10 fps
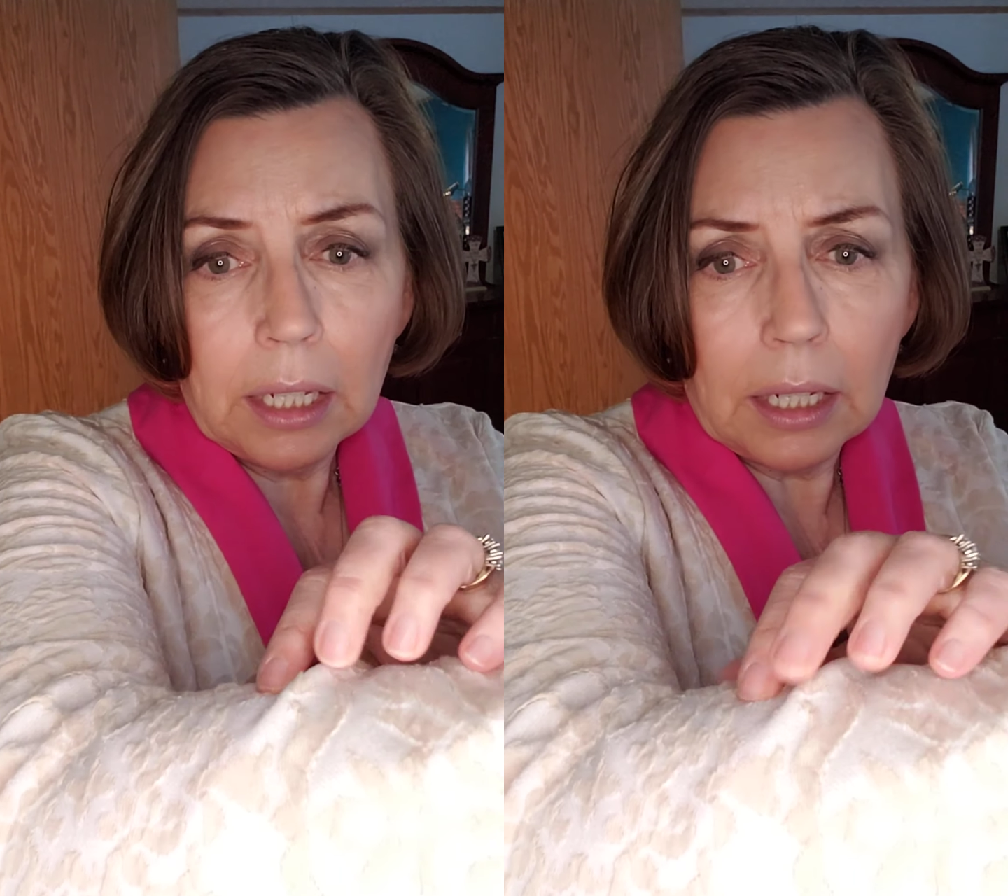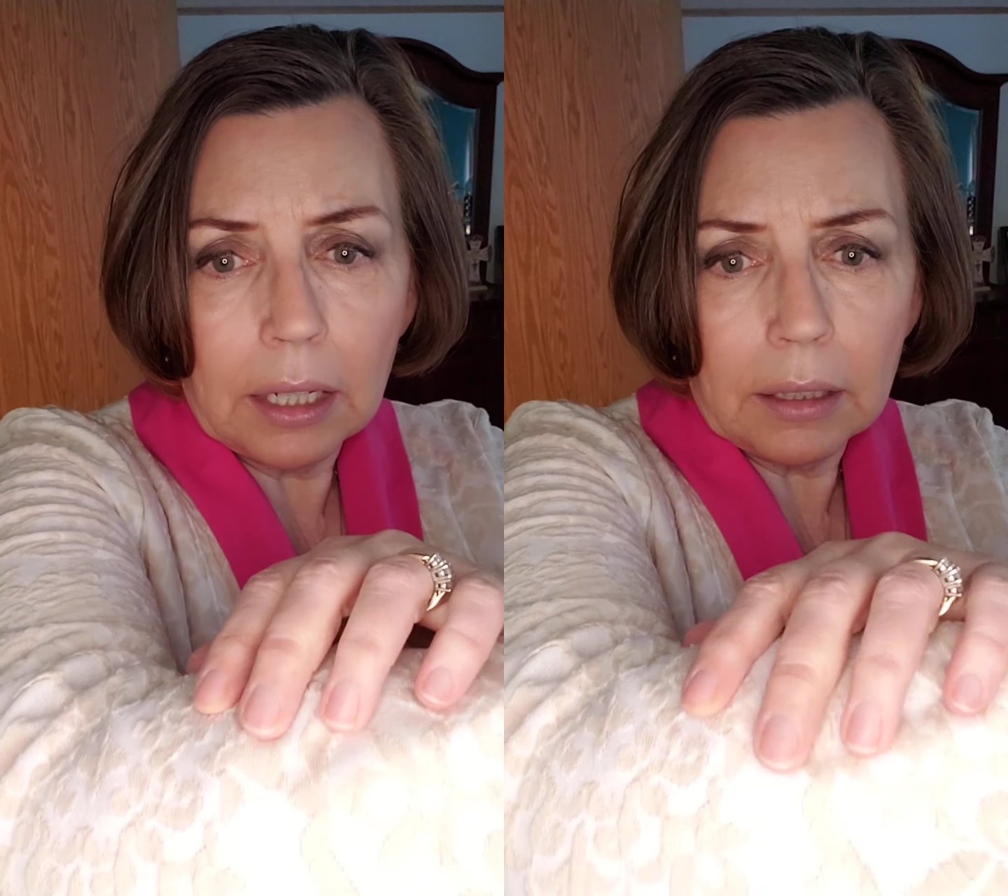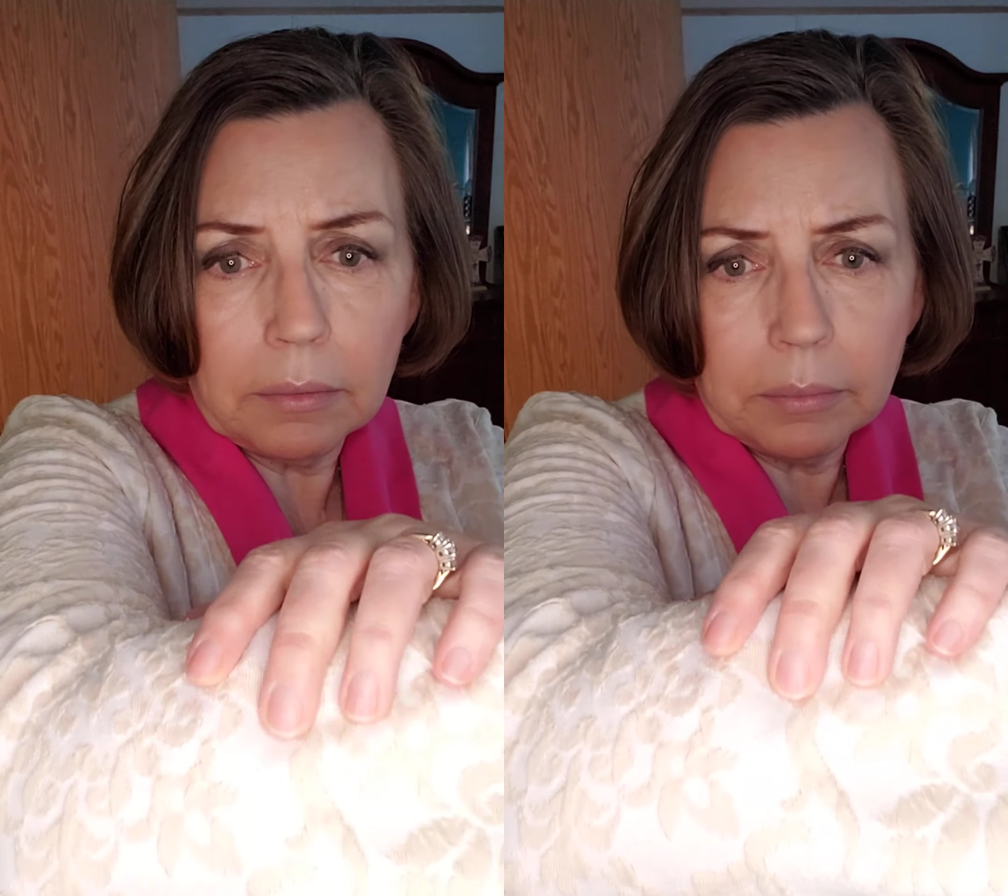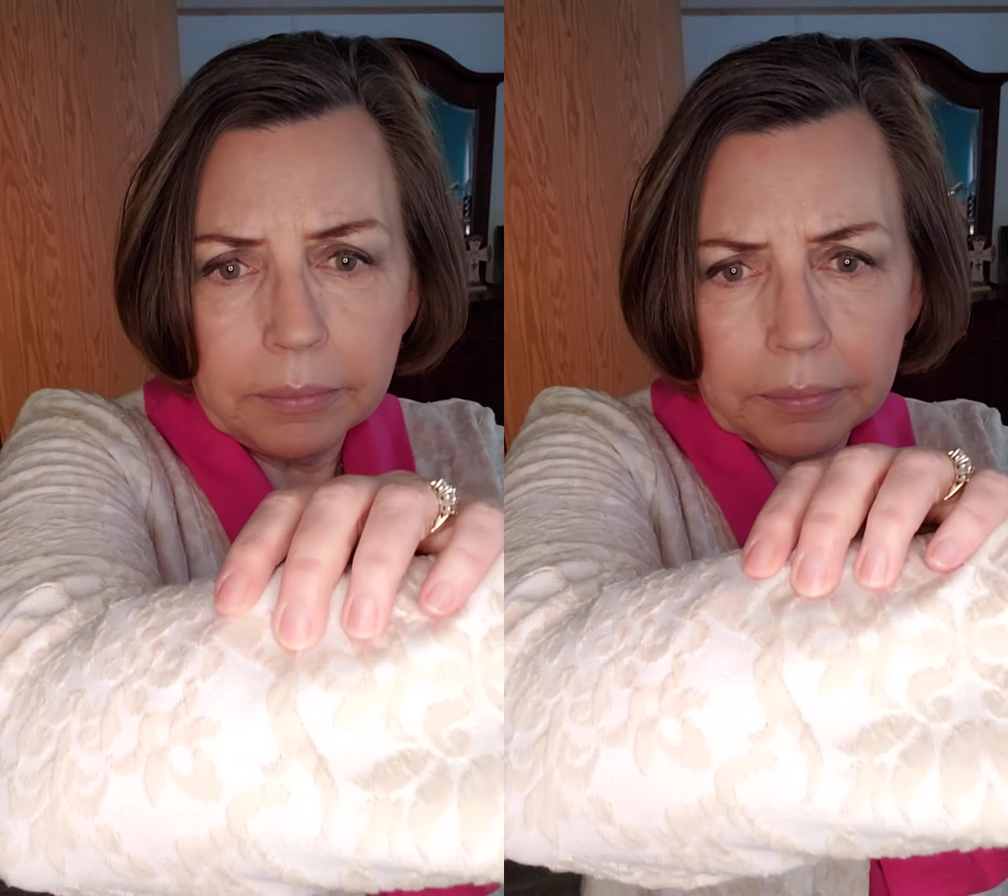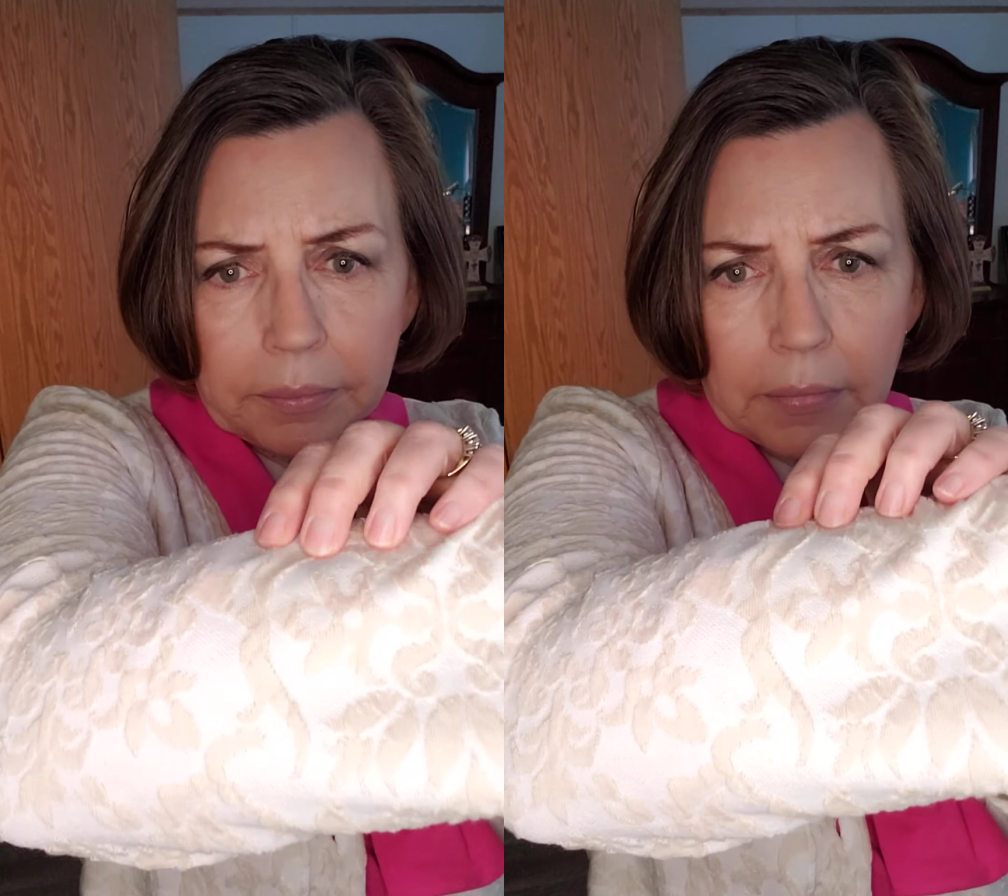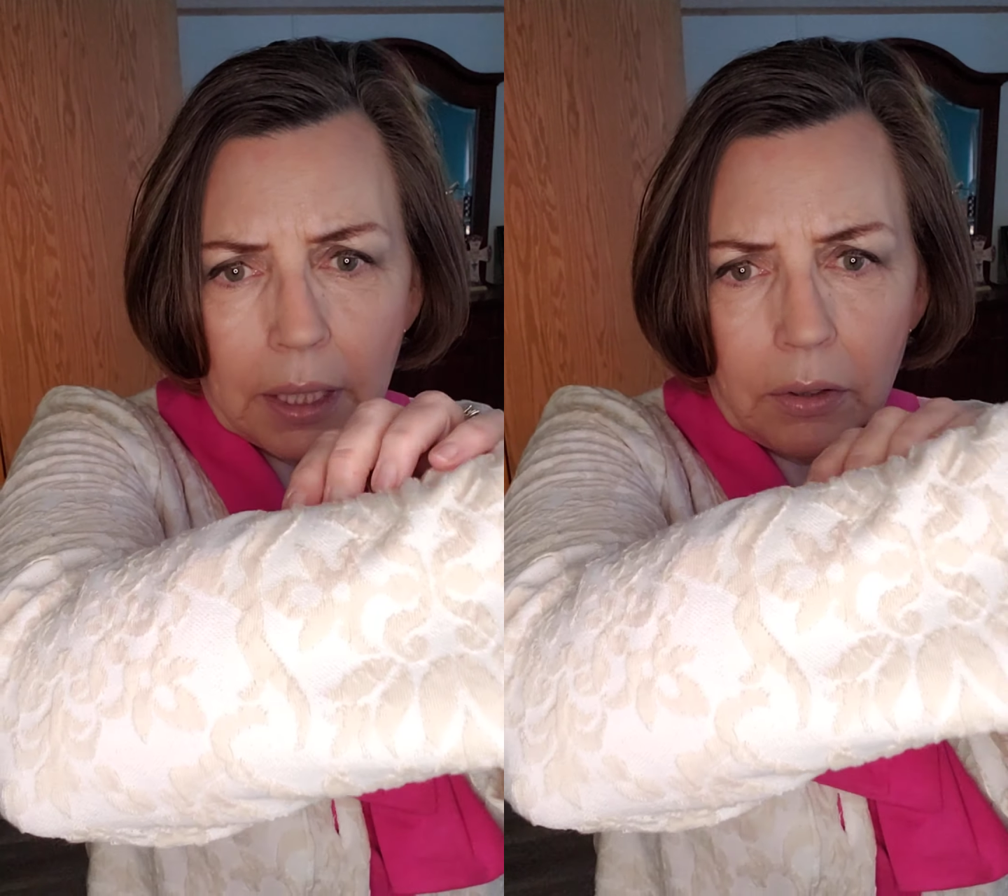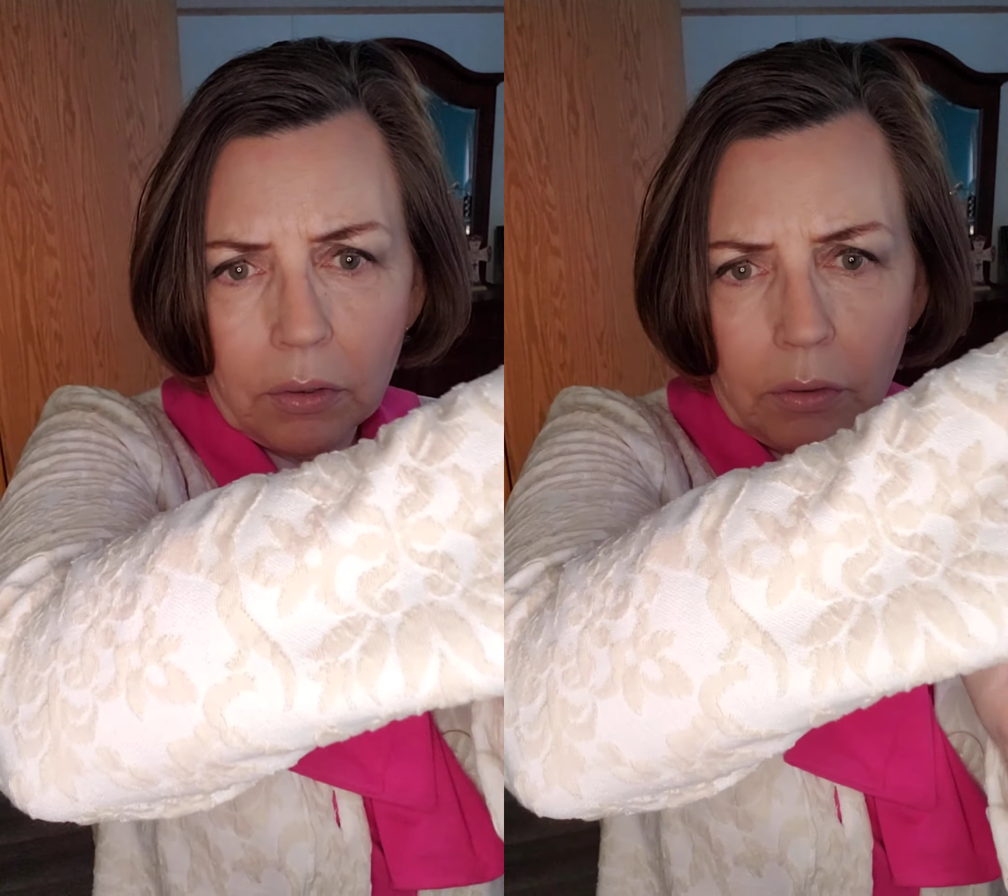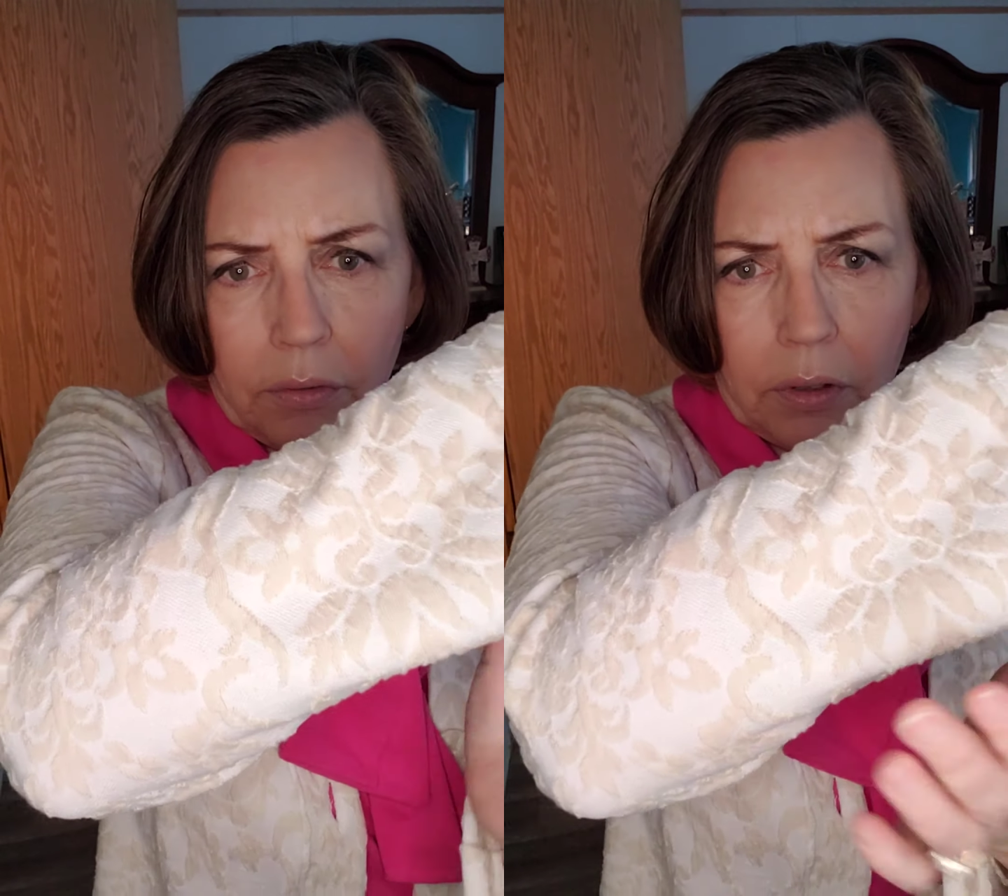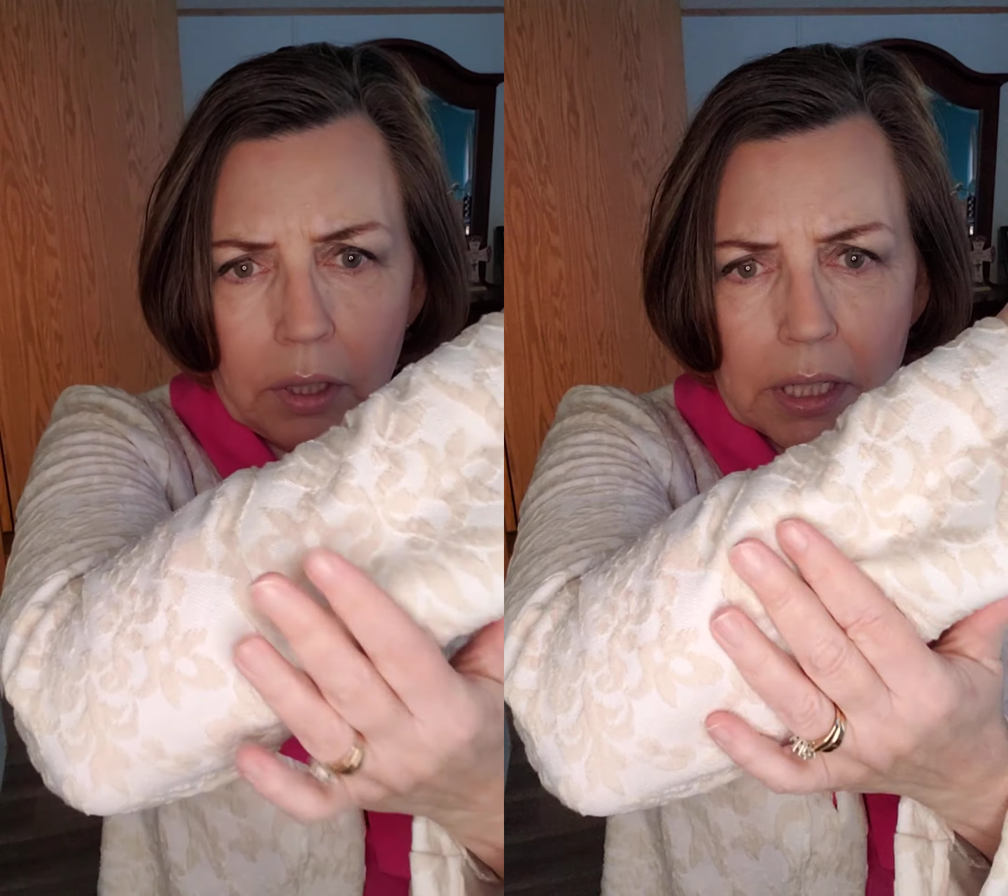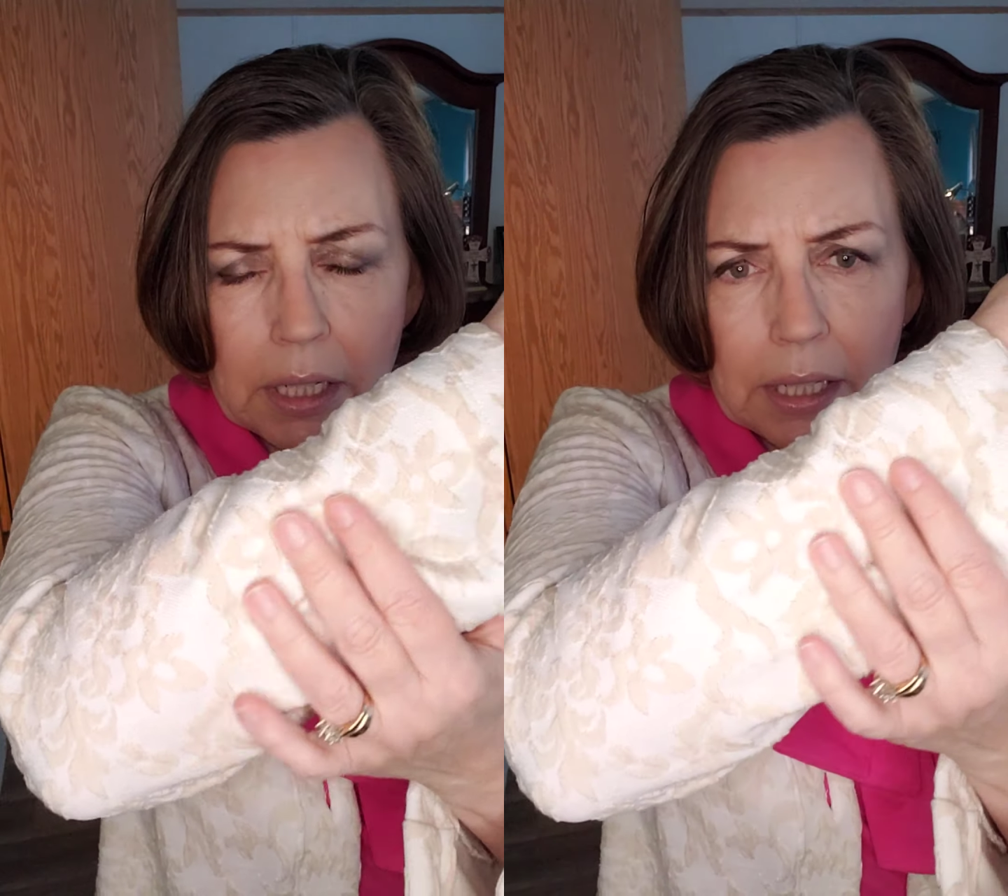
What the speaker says: I don't know if you can